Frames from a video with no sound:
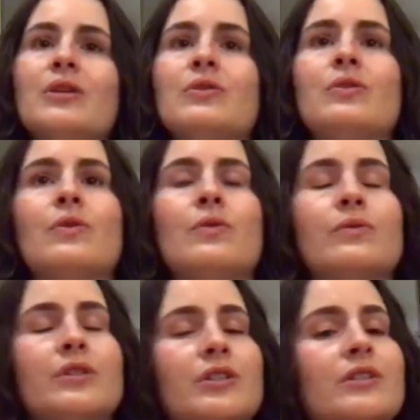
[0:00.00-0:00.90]
No
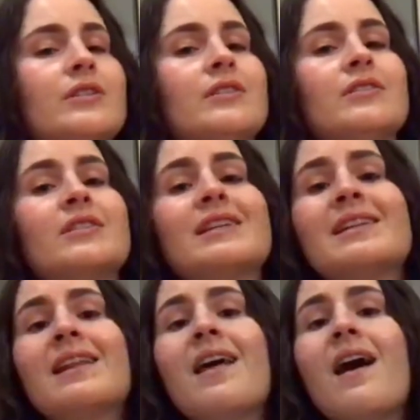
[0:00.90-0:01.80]
guilt in
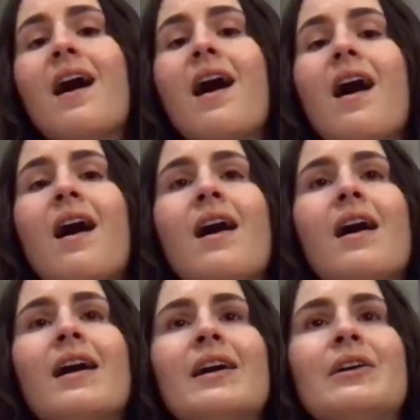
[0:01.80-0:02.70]

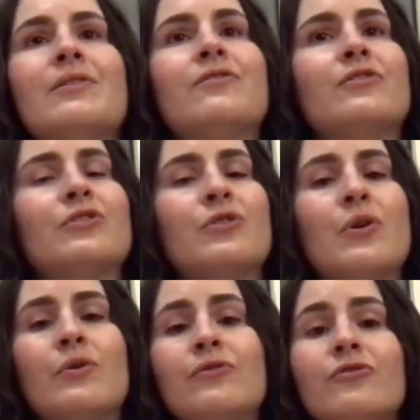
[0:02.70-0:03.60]
life, no
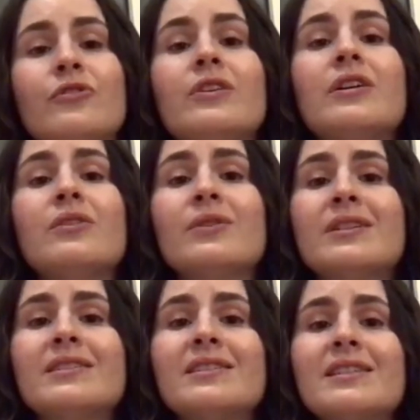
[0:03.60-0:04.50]
fear
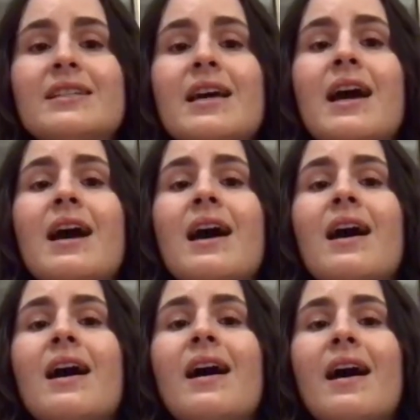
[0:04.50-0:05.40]
in
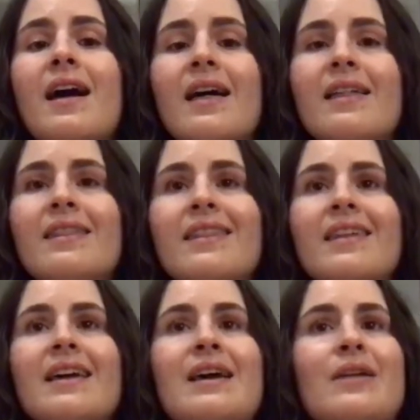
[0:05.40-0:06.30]
death,
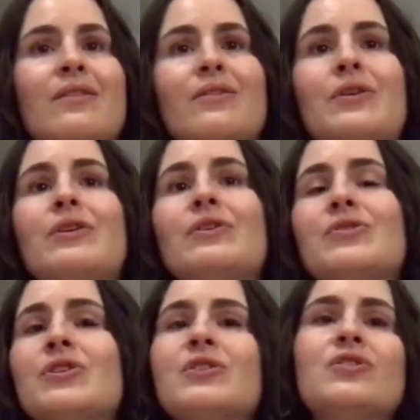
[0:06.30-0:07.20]
this
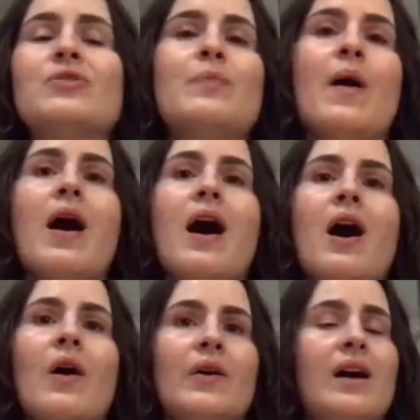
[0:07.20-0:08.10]
is the
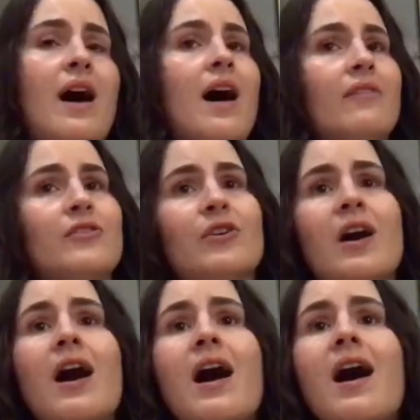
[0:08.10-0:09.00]
power of
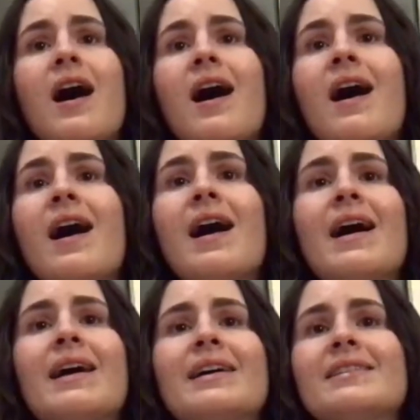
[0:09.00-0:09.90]

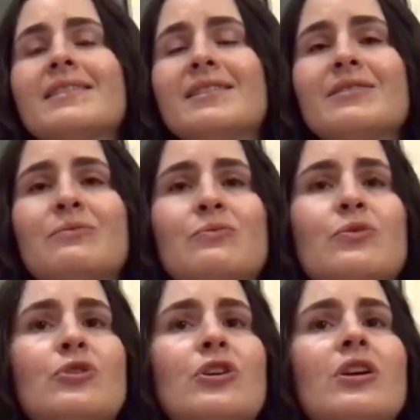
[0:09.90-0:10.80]
Christ in
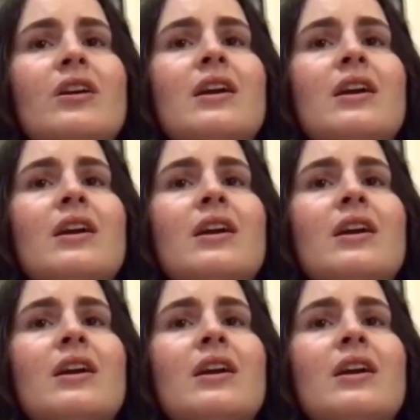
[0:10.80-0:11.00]
me.